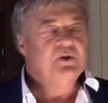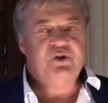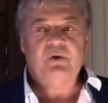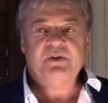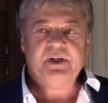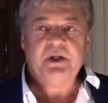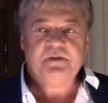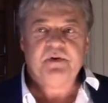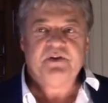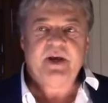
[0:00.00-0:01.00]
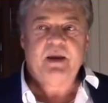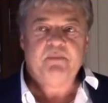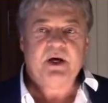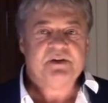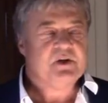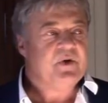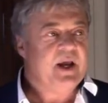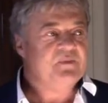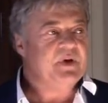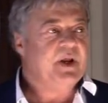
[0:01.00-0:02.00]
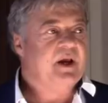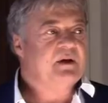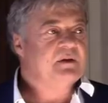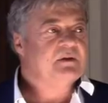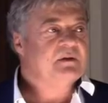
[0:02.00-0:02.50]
Joe sells for 10 bucks a gram today.